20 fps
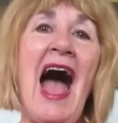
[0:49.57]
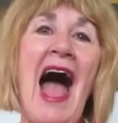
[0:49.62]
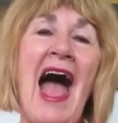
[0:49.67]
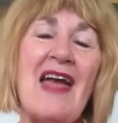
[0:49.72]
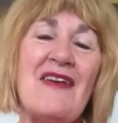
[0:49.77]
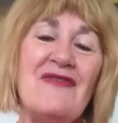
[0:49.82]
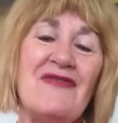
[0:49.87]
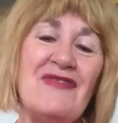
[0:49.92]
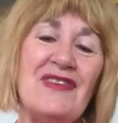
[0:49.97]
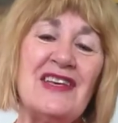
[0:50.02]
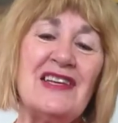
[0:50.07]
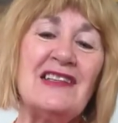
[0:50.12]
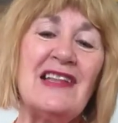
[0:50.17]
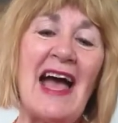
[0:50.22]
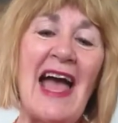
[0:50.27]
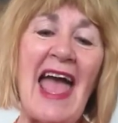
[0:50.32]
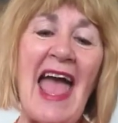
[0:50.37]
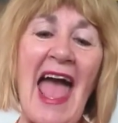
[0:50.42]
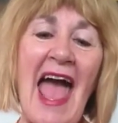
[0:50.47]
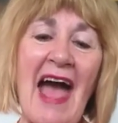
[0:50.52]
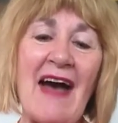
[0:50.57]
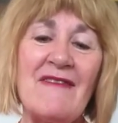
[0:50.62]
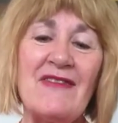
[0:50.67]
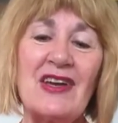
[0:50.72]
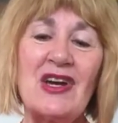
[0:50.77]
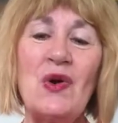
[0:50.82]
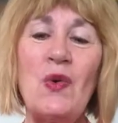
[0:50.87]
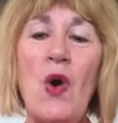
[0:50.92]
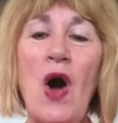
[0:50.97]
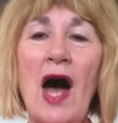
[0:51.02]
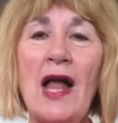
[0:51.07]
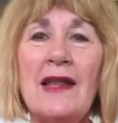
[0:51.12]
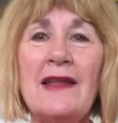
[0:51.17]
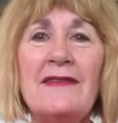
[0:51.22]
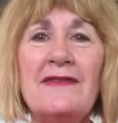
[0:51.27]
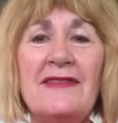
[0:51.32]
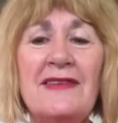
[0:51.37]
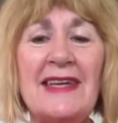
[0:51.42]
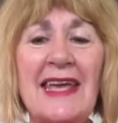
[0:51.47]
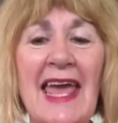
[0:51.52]
I feel I have the
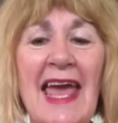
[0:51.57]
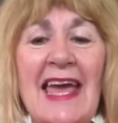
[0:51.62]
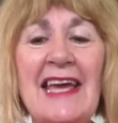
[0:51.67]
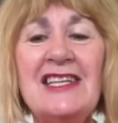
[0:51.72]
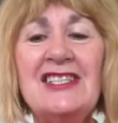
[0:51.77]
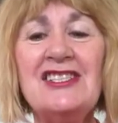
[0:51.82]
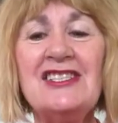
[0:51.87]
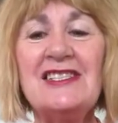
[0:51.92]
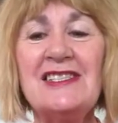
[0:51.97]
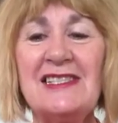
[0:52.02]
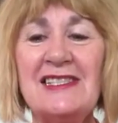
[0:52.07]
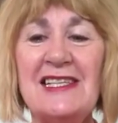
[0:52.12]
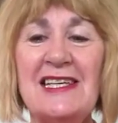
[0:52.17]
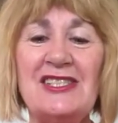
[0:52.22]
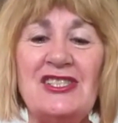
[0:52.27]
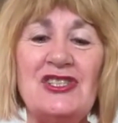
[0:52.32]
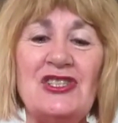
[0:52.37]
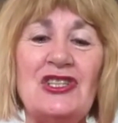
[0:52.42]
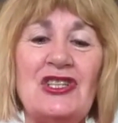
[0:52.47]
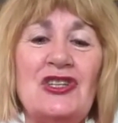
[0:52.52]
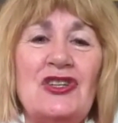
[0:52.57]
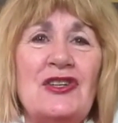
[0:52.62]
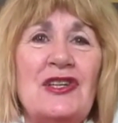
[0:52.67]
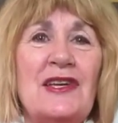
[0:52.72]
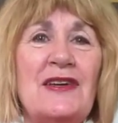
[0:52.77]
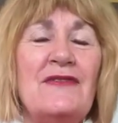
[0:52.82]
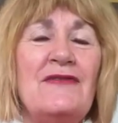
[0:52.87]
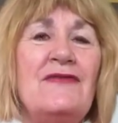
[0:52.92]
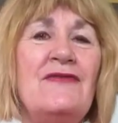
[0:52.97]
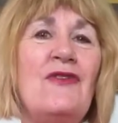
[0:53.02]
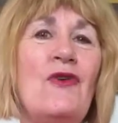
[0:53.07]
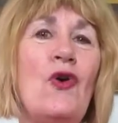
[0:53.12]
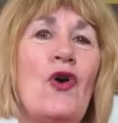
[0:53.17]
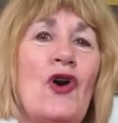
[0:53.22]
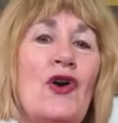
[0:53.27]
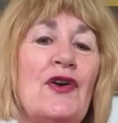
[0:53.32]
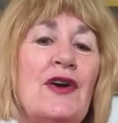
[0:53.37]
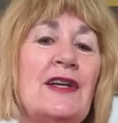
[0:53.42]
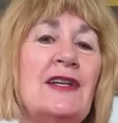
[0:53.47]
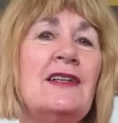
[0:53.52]
qualifications that you're looking
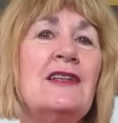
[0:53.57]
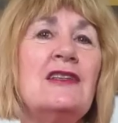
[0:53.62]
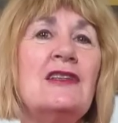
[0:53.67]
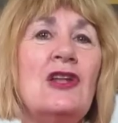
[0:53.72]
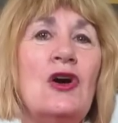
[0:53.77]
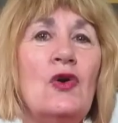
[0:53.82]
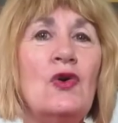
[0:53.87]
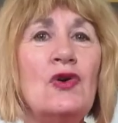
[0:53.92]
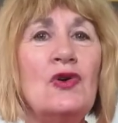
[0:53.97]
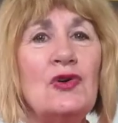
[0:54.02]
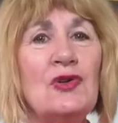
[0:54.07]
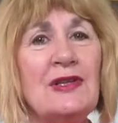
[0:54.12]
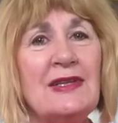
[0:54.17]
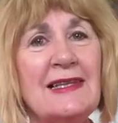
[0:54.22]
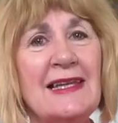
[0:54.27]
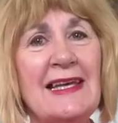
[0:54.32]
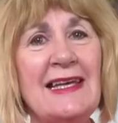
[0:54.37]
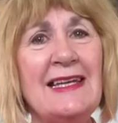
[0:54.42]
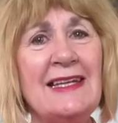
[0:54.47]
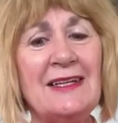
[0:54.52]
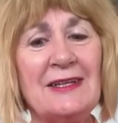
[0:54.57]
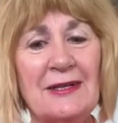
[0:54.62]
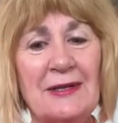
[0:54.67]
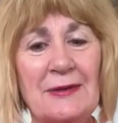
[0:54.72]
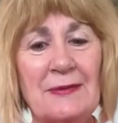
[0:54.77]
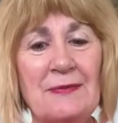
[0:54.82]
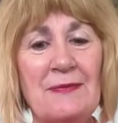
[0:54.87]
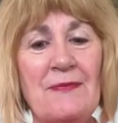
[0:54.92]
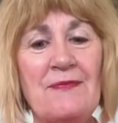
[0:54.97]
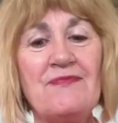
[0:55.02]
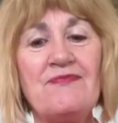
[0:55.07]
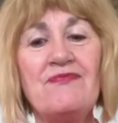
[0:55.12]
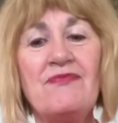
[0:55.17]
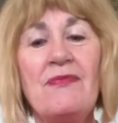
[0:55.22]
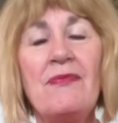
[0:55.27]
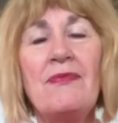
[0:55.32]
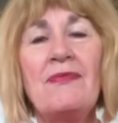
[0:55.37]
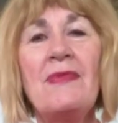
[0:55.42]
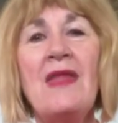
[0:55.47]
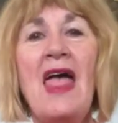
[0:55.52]
for in a local leader.
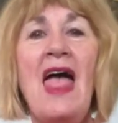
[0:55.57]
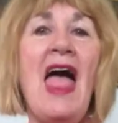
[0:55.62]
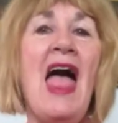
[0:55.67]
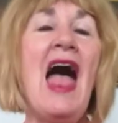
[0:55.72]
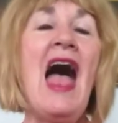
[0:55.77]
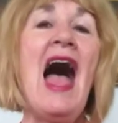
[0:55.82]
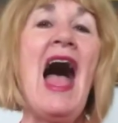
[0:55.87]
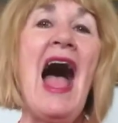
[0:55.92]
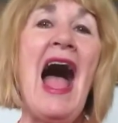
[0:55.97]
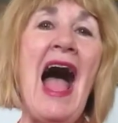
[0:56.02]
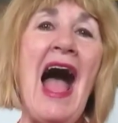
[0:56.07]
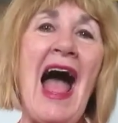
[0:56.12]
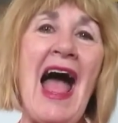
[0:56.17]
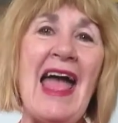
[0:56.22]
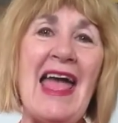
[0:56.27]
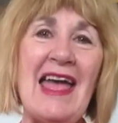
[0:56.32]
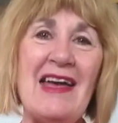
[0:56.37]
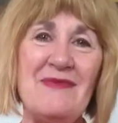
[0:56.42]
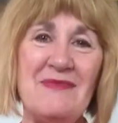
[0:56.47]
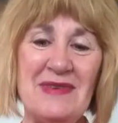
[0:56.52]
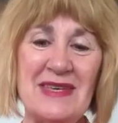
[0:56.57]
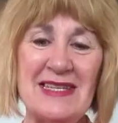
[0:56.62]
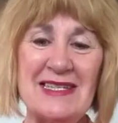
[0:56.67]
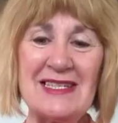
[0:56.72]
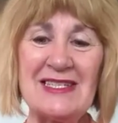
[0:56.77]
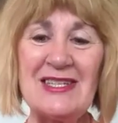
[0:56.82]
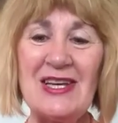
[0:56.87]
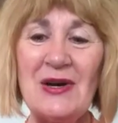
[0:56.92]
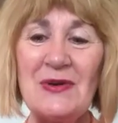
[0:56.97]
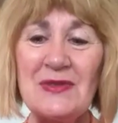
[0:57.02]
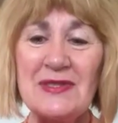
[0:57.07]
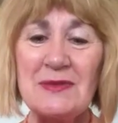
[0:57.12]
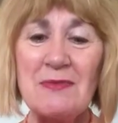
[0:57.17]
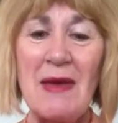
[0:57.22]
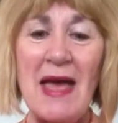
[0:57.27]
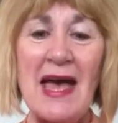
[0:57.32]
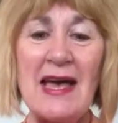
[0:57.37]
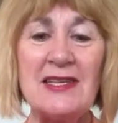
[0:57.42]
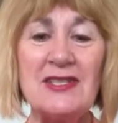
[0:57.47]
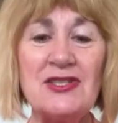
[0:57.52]
I have been a
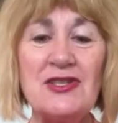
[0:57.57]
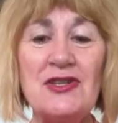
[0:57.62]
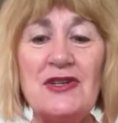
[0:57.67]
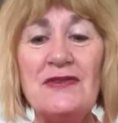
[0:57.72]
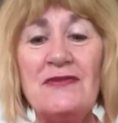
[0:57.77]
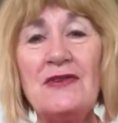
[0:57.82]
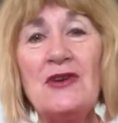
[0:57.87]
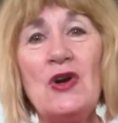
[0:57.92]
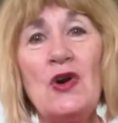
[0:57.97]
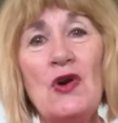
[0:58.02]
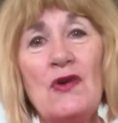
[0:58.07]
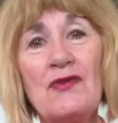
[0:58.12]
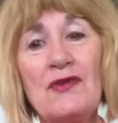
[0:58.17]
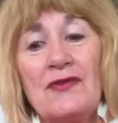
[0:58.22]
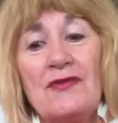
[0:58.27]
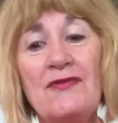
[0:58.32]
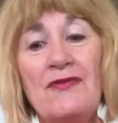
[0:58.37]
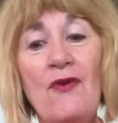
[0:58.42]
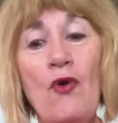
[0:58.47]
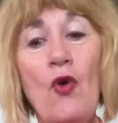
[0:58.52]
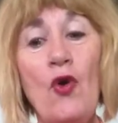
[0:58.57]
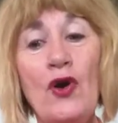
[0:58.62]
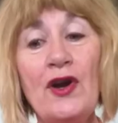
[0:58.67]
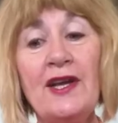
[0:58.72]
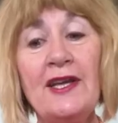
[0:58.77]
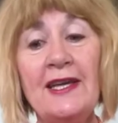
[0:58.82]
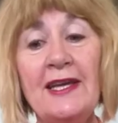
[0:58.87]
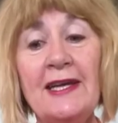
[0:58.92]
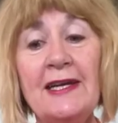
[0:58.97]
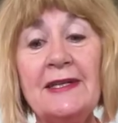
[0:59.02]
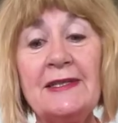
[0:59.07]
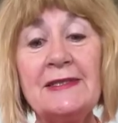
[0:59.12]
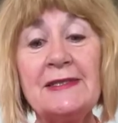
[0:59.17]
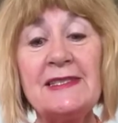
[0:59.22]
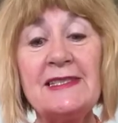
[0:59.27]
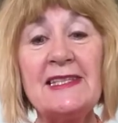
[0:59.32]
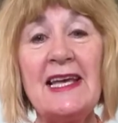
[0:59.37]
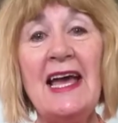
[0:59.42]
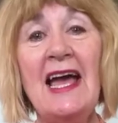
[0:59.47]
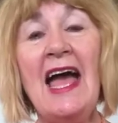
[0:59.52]
Toastmaster for over 4
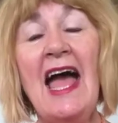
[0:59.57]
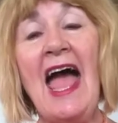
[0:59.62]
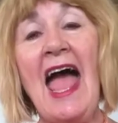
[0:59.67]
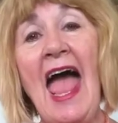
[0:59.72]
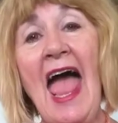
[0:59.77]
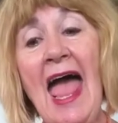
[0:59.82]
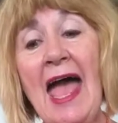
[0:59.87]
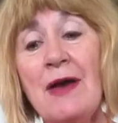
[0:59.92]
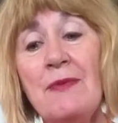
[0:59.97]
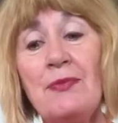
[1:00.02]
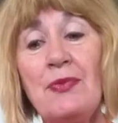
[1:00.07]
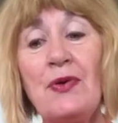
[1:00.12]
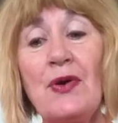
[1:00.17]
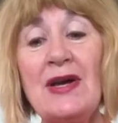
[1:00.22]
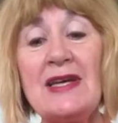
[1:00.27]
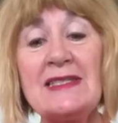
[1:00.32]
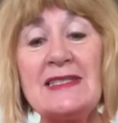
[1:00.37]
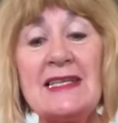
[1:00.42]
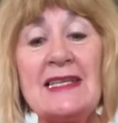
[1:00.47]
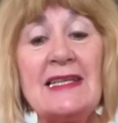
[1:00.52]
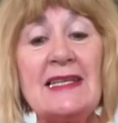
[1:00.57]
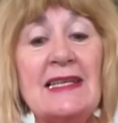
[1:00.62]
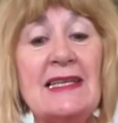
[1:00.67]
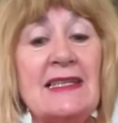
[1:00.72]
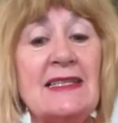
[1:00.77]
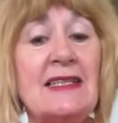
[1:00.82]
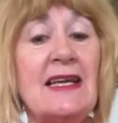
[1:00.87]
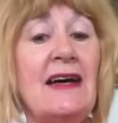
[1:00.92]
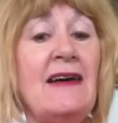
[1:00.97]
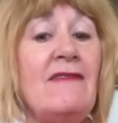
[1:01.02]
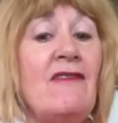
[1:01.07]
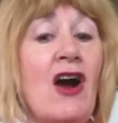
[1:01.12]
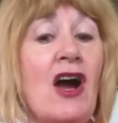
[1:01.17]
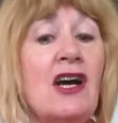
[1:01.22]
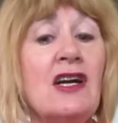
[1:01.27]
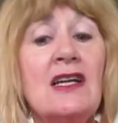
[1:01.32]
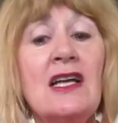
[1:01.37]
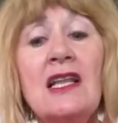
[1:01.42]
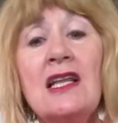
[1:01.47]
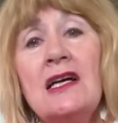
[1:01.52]
years and president of
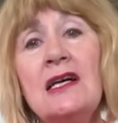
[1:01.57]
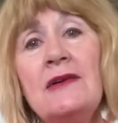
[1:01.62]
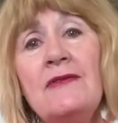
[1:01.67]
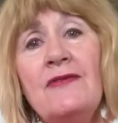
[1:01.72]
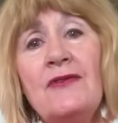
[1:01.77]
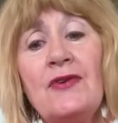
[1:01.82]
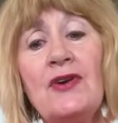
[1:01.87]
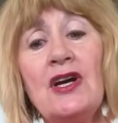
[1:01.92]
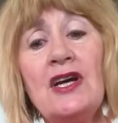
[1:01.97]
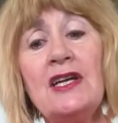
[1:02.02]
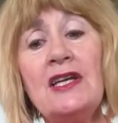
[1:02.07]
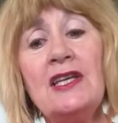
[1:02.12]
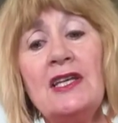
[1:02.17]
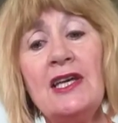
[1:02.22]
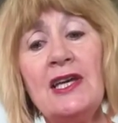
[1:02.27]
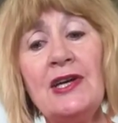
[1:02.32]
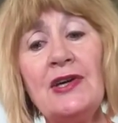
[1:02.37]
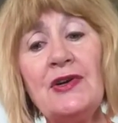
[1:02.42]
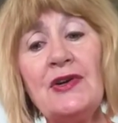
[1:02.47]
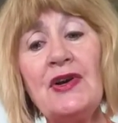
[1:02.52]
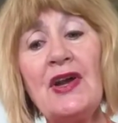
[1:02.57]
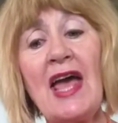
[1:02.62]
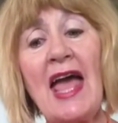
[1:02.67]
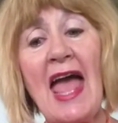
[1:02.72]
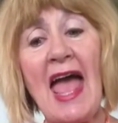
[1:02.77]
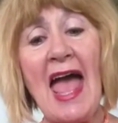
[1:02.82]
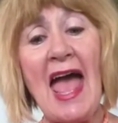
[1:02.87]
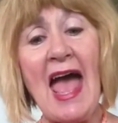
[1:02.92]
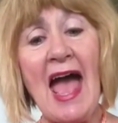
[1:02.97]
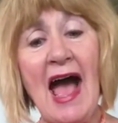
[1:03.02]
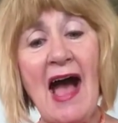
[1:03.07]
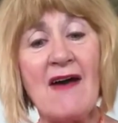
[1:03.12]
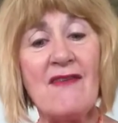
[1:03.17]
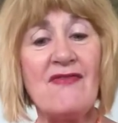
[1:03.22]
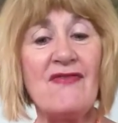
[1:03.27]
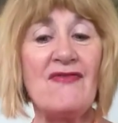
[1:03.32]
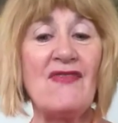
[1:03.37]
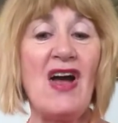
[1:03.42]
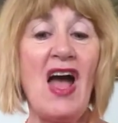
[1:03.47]
our club for a year and a half.